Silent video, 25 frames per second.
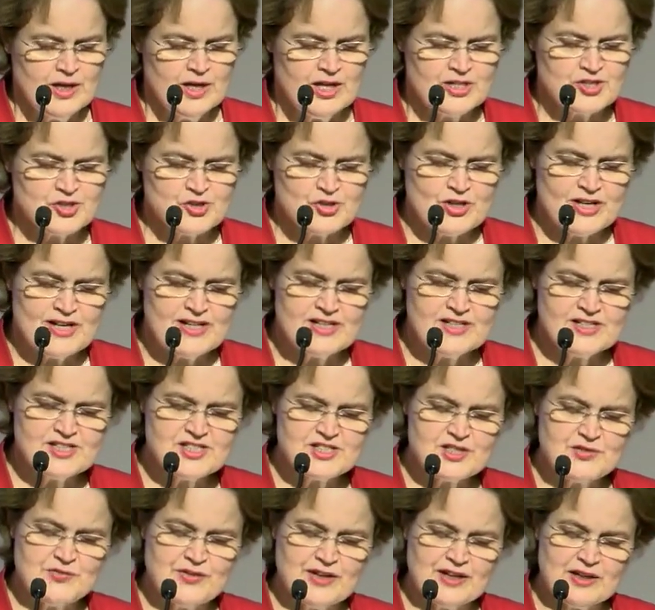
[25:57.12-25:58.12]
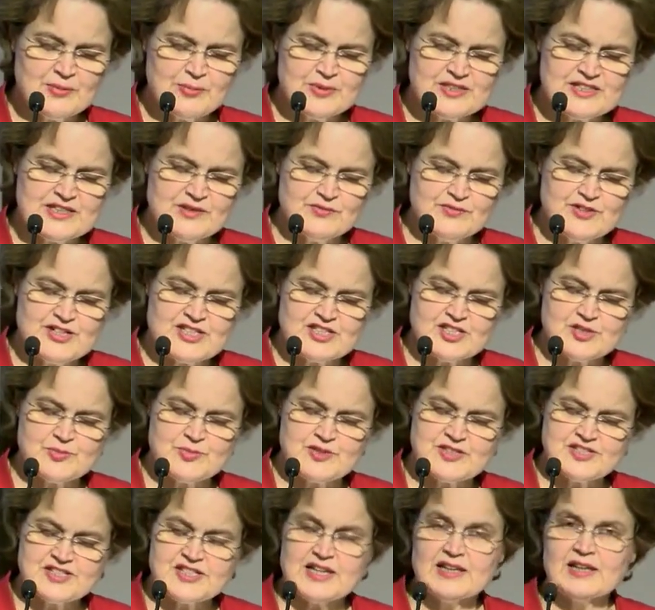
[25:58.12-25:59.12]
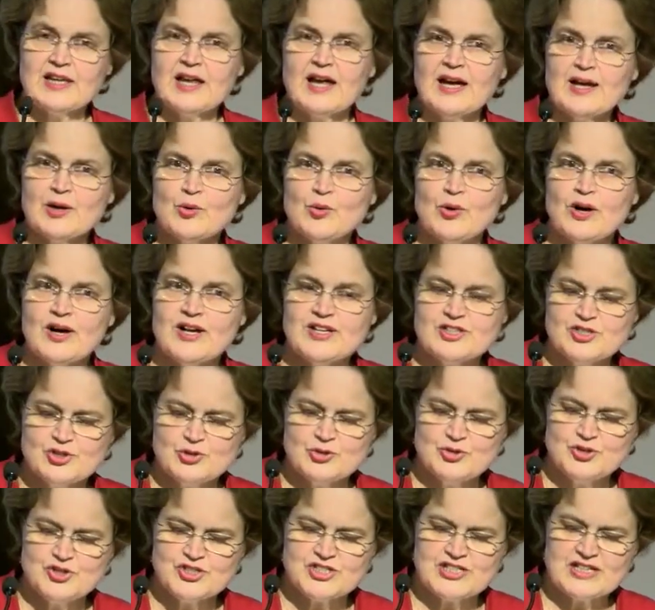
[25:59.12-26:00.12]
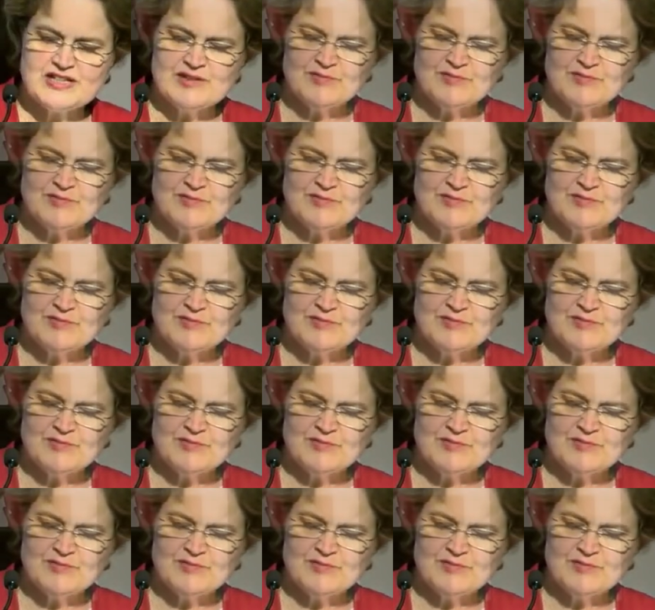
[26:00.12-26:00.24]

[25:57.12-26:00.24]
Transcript: Australia's development investments are likewise used to